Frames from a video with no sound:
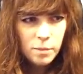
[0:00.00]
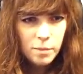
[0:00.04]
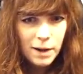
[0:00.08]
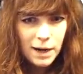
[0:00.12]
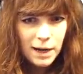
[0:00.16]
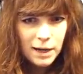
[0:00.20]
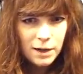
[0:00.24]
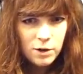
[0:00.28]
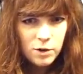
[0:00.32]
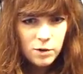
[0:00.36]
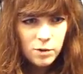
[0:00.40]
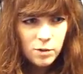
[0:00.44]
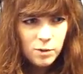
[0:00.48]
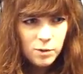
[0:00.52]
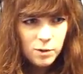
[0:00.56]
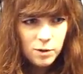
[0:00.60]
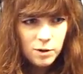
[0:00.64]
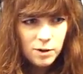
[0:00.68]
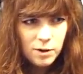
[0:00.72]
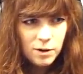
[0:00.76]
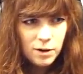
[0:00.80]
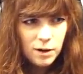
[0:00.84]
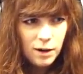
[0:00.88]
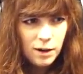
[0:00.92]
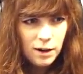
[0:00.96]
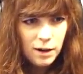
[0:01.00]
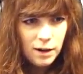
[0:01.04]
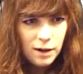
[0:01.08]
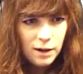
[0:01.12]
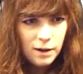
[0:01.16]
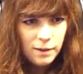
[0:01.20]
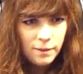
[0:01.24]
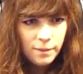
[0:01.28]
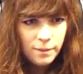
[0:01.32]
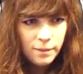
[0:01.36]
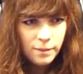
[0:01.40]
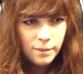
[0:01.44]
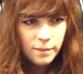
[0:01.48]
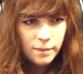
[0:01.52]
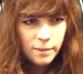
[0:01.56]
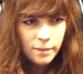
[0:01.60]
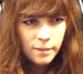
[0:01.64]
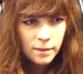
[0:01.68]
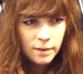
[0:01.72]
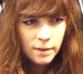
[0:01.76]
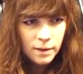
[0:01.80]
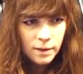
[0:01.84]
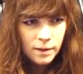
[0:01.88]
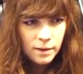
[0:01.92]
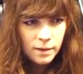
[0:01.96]
mad tools, not gonna lie.
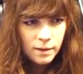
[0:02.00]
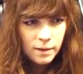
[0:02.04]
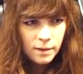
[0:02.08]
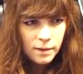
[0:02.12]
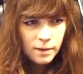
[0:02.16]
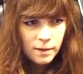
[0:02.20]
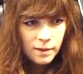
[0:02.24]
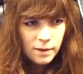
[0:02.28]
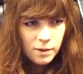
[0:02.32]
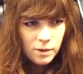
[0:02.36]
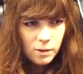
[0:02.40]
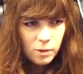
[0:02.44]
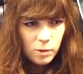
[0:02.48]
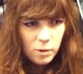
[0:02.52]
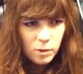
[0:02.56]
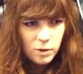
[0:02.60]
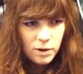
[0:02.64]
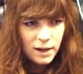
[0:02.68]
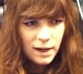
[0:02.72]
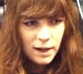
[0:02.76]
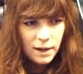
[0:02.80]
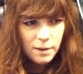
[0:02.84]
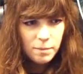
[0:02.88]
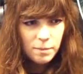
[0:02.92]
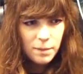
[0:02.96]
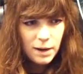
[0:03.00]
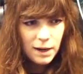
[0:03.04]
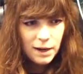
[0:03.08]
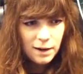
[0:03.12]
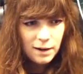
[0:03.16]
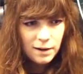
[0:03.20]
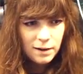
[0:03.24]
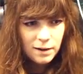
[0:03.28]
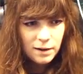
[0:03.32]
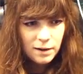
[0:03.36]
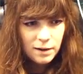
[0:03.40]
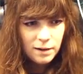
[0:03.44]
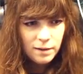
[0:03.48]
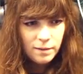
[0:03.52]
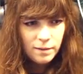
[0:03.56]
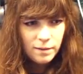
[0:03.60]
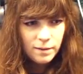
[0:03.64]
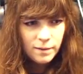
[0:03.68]
Or take medicine.